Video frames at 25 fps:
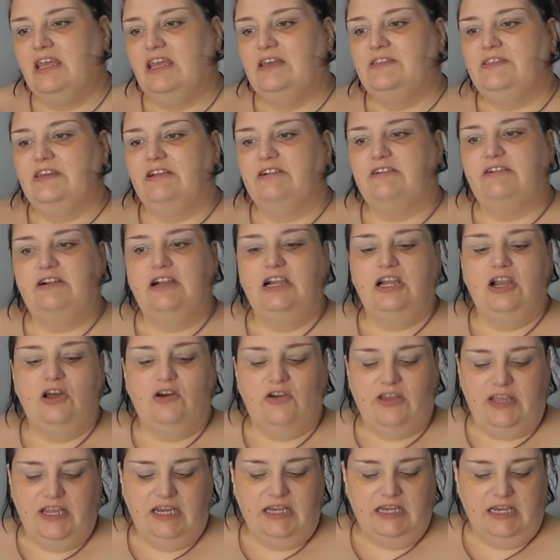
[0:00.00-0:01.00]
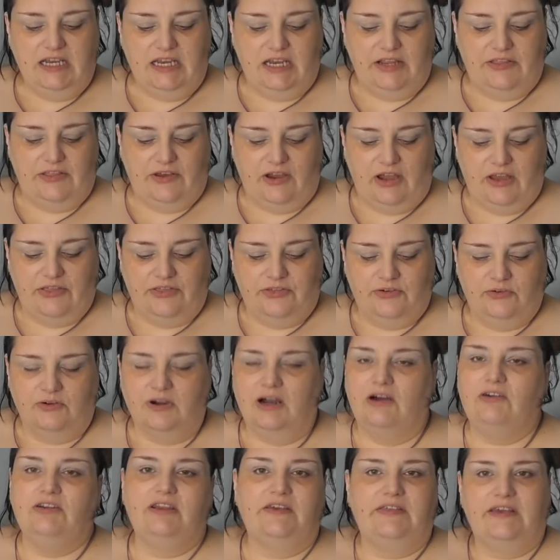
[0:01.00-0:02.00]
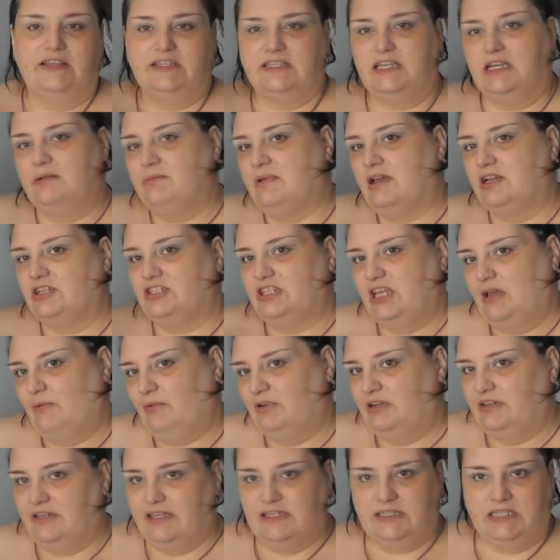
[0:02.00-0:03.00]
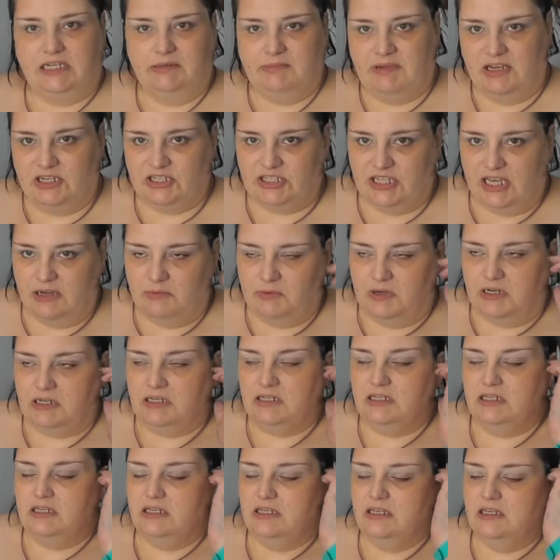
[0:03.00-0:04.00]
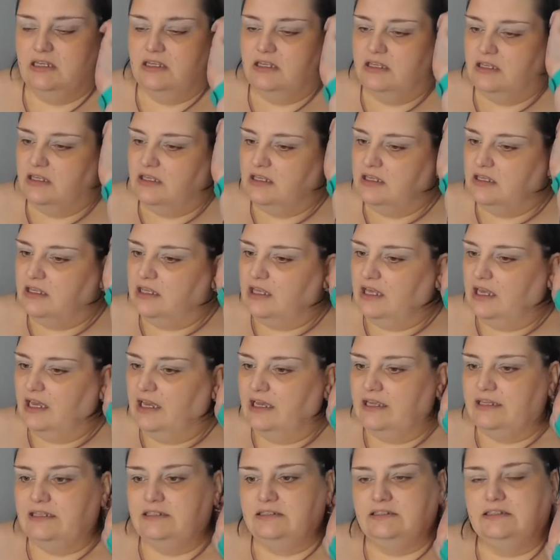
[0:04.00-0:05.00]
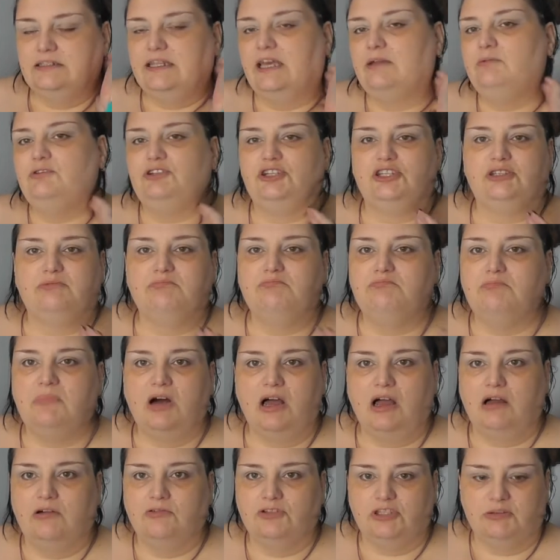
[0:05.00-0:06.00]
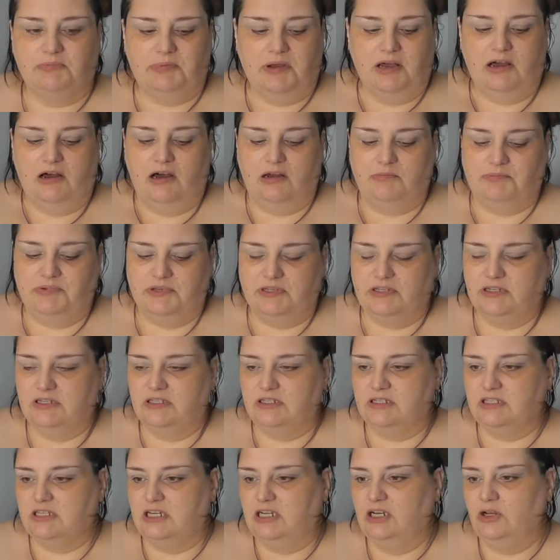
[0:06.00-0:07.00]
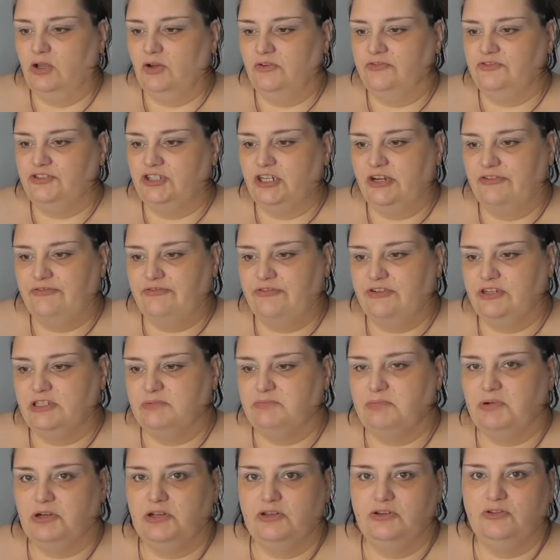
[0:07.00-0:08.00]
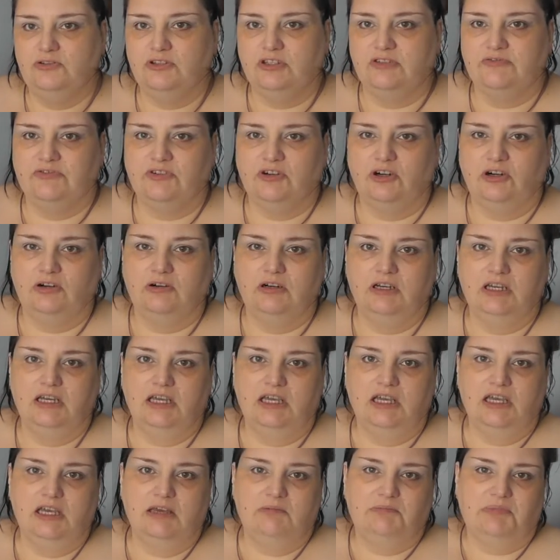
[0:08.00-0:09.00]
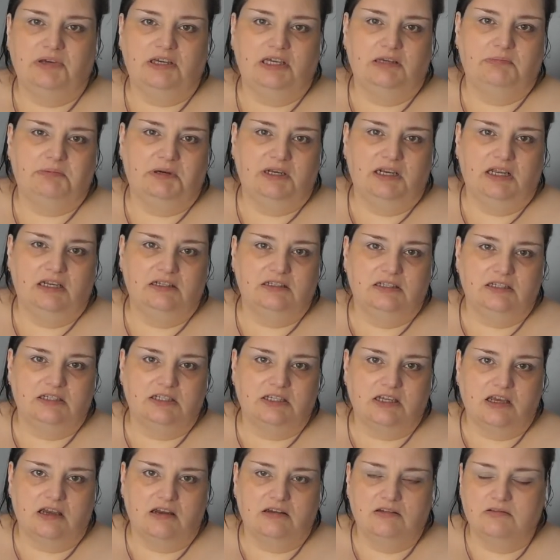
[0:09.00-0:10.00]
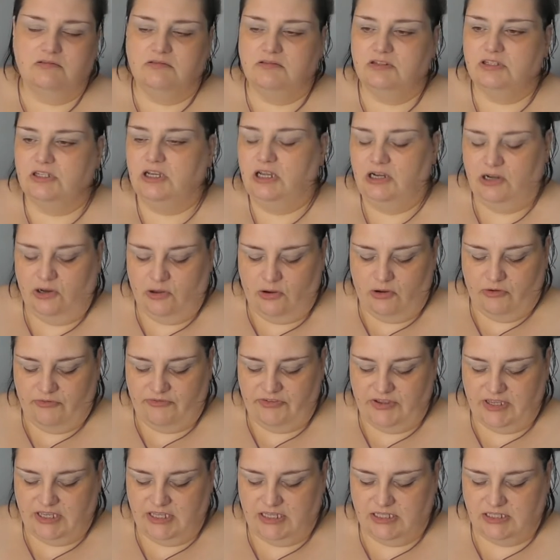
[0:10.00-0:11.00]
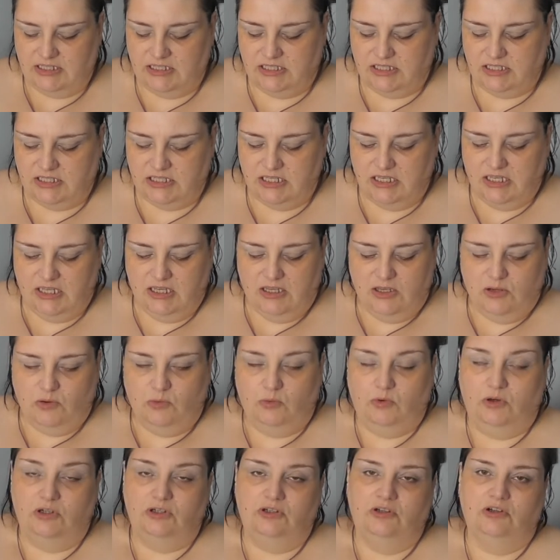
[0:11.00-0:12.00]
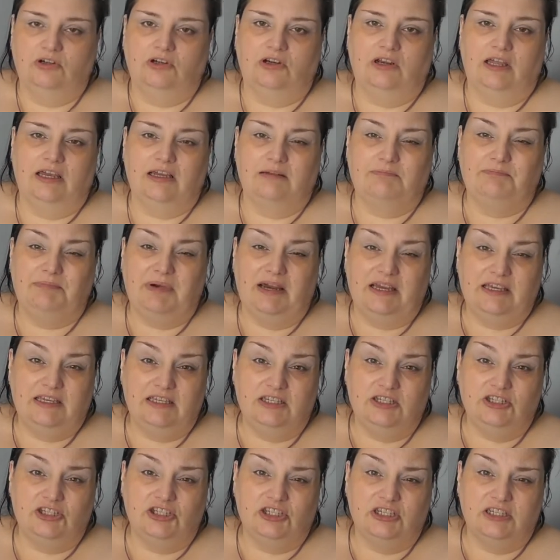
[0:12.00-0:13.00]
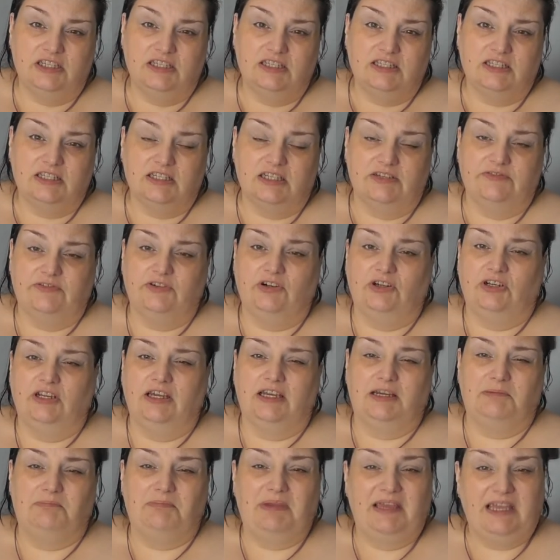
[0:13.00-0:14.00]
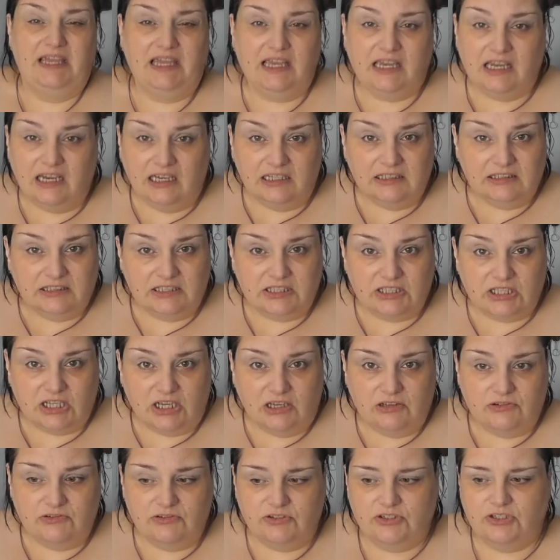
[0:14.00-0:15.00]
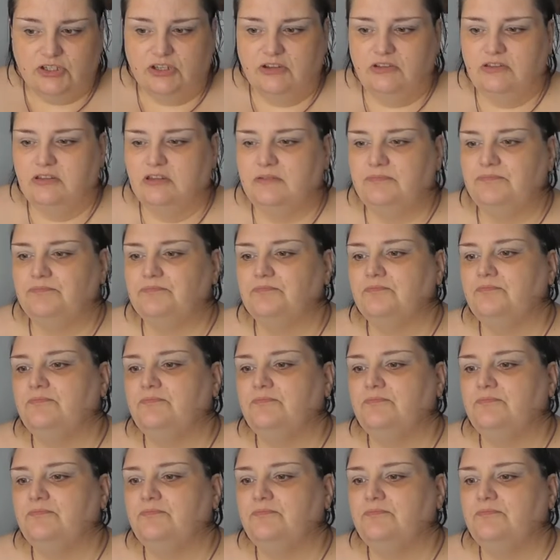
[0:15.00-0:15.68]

there are a lot in here that I thought, oh yeah, that's going to match that one and that's going to match that one. And they were just miles apart because a lot of Jeffree's blues have got purple undertones, a lot of his what look like beiges have got like a pink undertone to them.